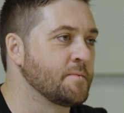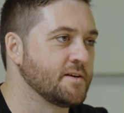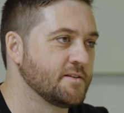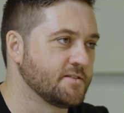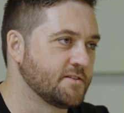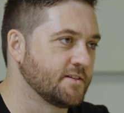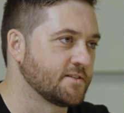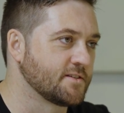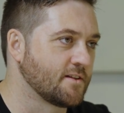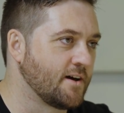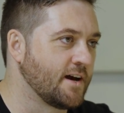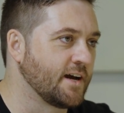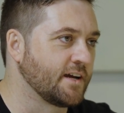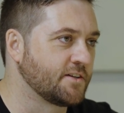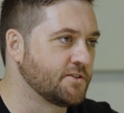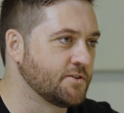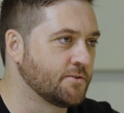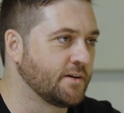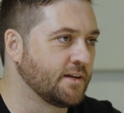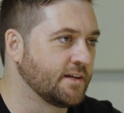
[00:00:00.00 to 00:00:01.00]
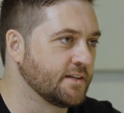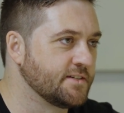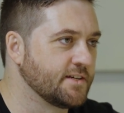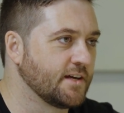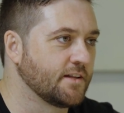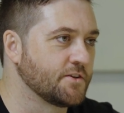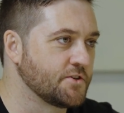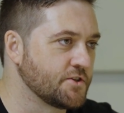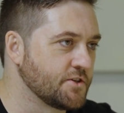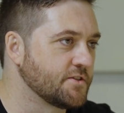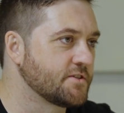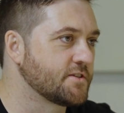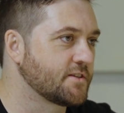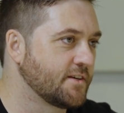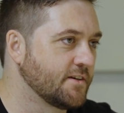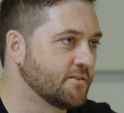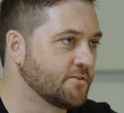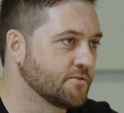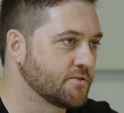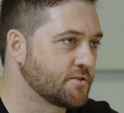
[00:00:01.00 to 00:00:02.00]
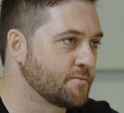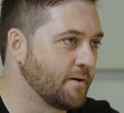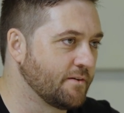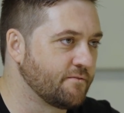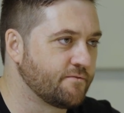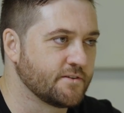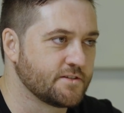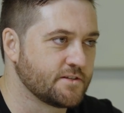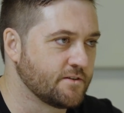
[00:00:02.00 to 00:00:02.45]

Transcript: is like doing intelligence skills, but for